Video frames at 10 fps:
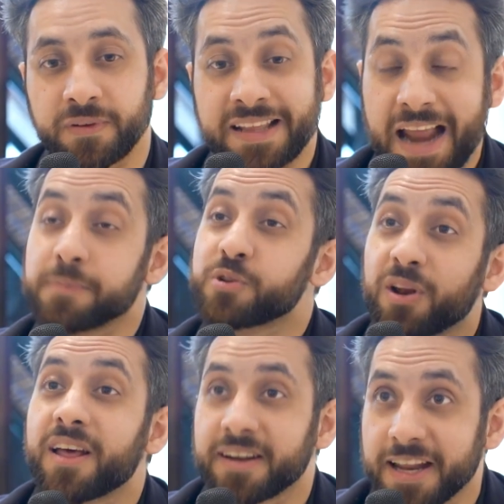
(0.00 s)
grabs
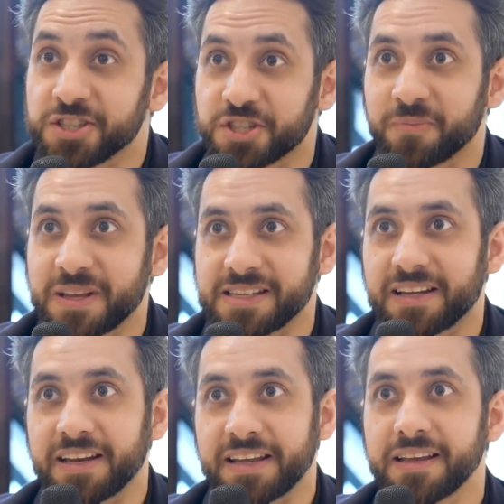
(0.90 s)
all our attention
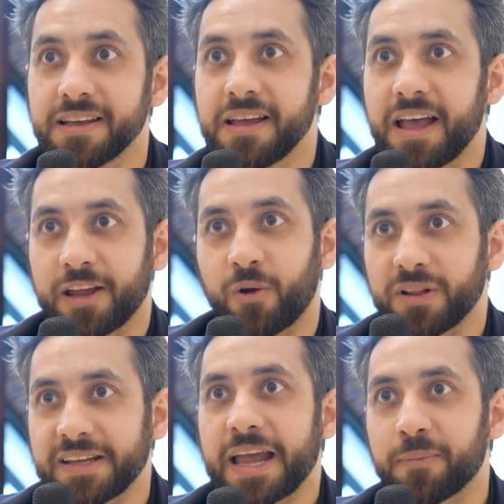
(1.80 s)
basically, and
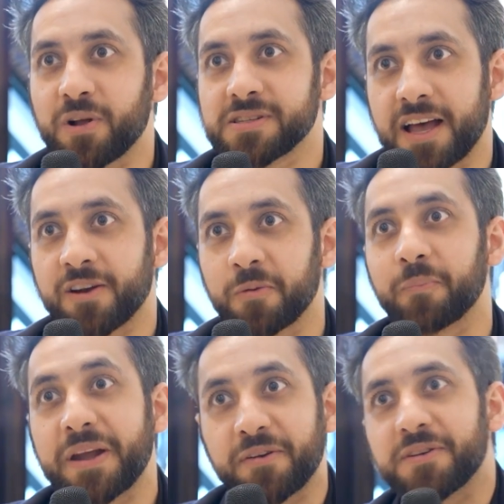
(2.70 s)
all the eyeballs are on
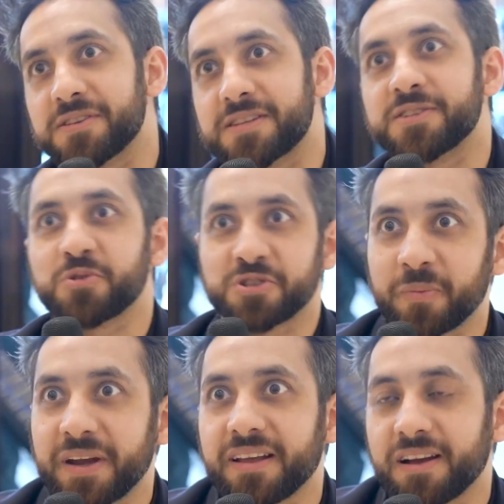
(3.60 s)
Pinterest and social
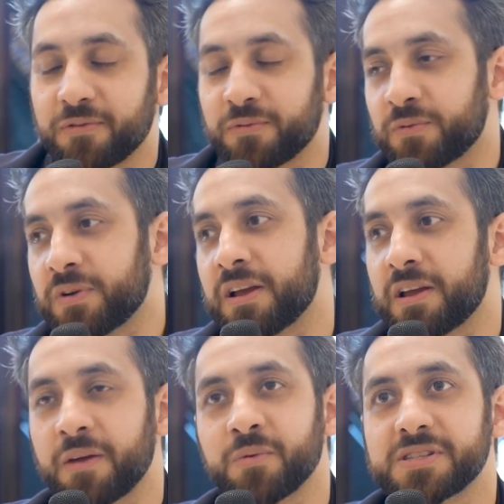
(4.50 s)
media,
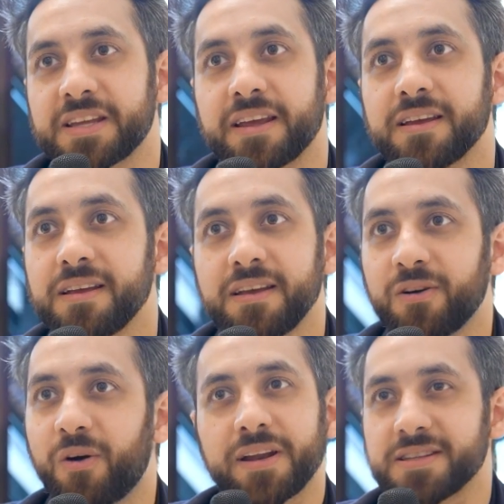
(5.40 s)
I would say,
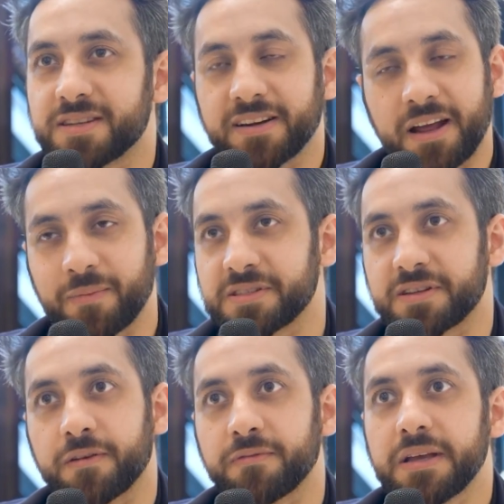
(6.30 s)
on Instagram and
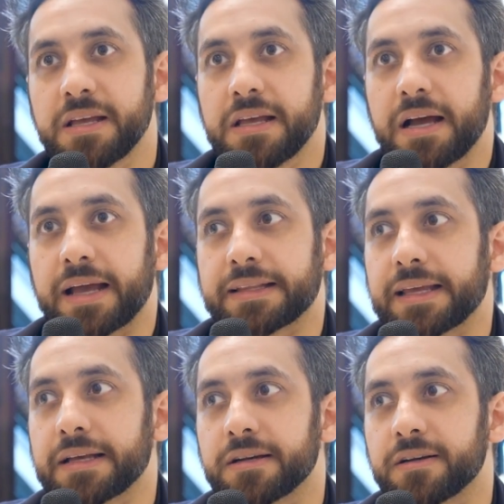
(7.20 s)
stuff. I
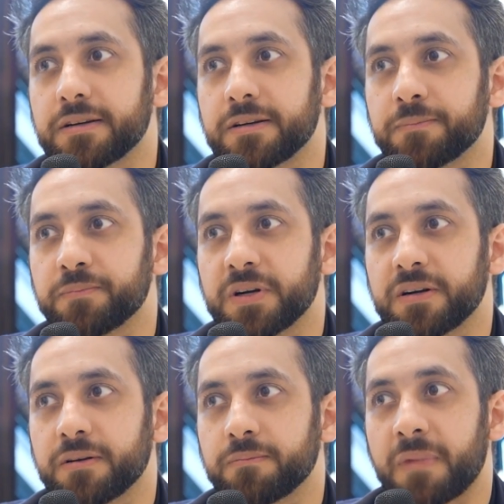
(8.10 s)
think
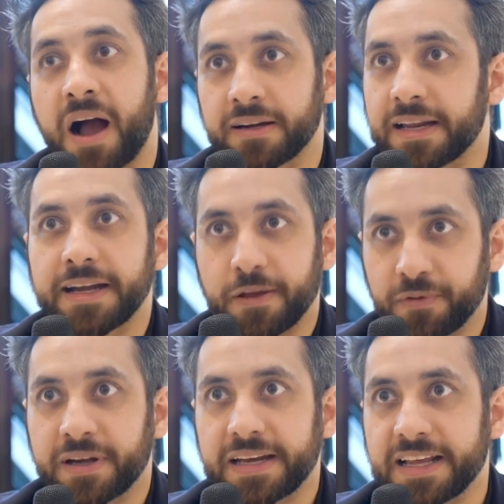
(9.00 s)
ArcDaily
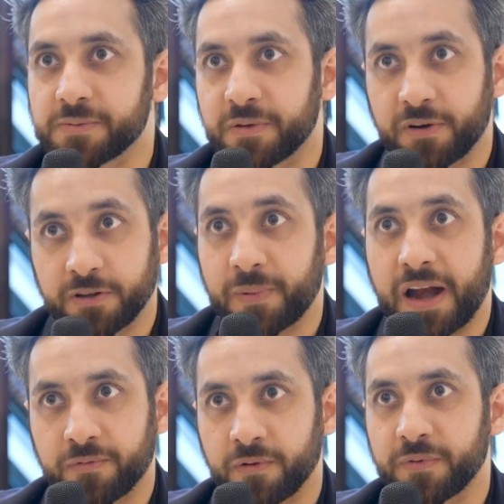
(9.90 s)
definitely has been one of the
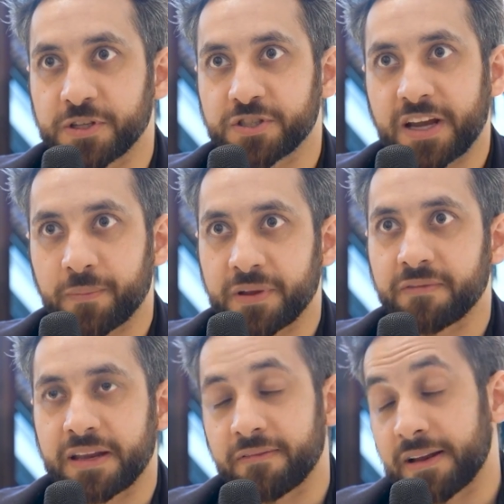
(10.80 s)
platforms which I've been
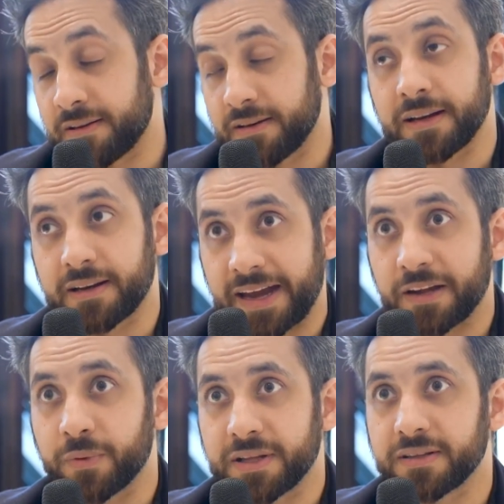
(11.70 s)
very well
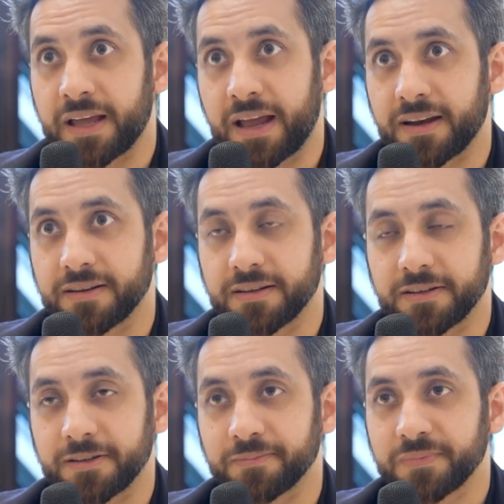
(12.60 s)
inclined with, and
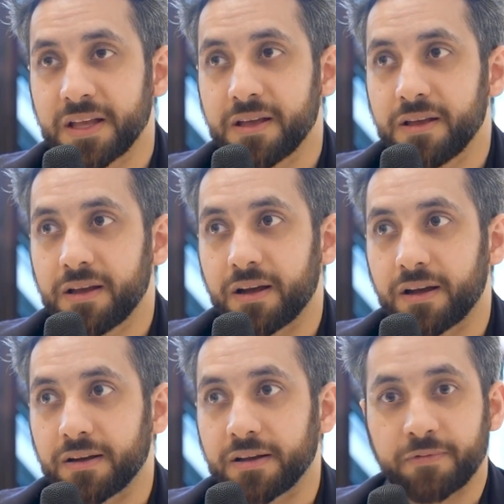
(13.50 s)

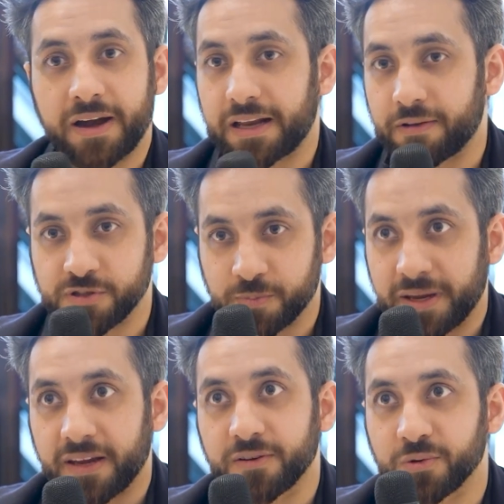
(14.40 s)
in fact, I was
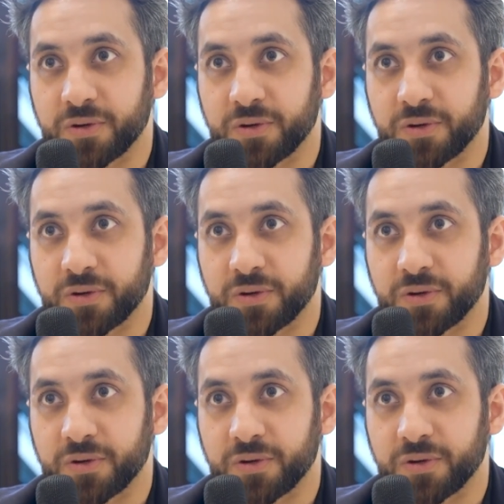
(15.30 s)
speaking to